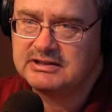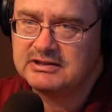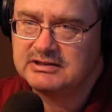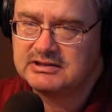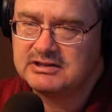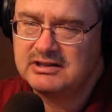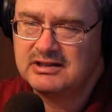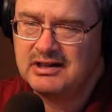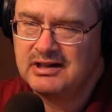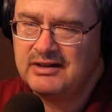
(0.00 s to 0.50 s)

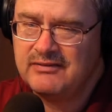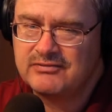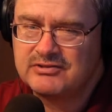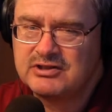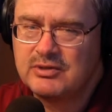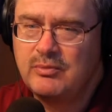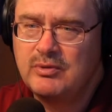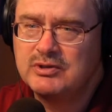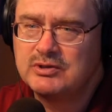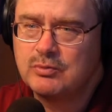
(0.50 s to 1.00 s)
And if
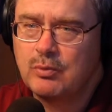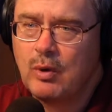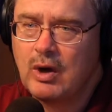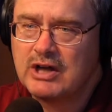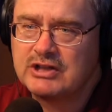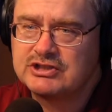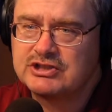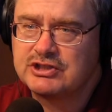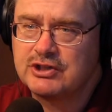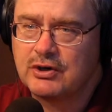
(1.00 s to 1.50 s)
someone's
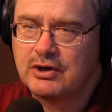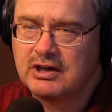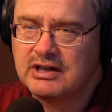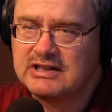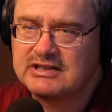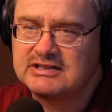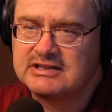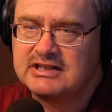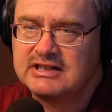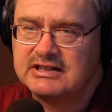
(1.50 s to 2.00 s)
watching or
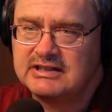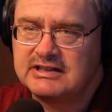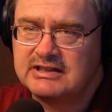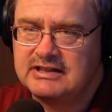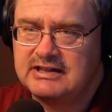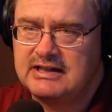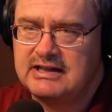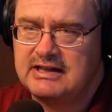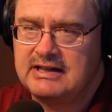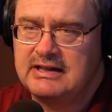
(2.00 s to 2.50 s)
listening
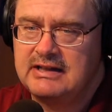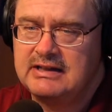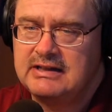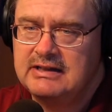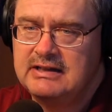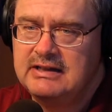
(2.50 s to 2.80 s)
today,